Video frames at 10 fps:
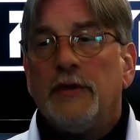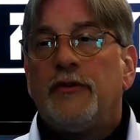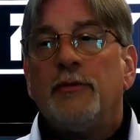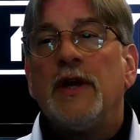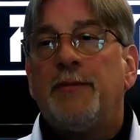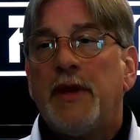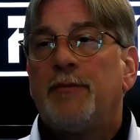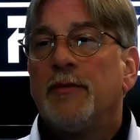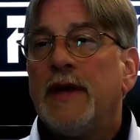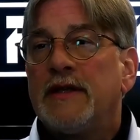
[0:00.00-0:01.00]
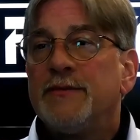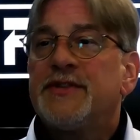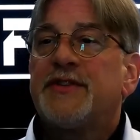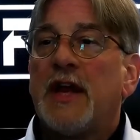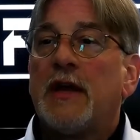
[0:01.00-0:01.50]
Too many people make the
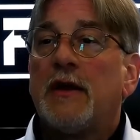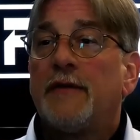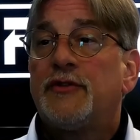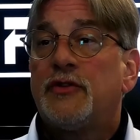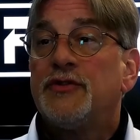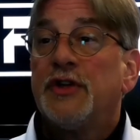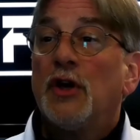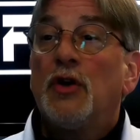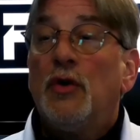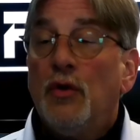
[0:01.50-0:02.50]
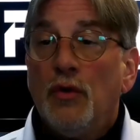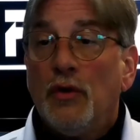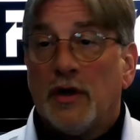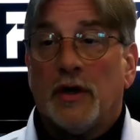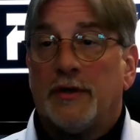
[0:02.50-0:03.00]
mistake of choosing a
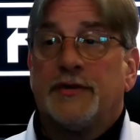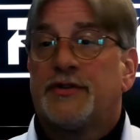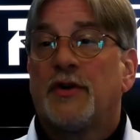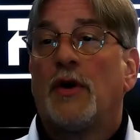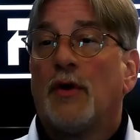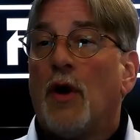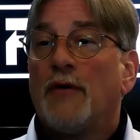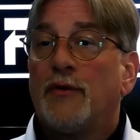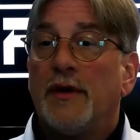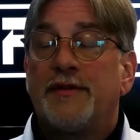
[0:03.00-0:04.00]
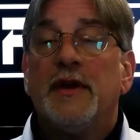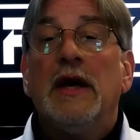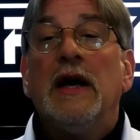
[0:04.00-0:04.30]
cool gun to start off with,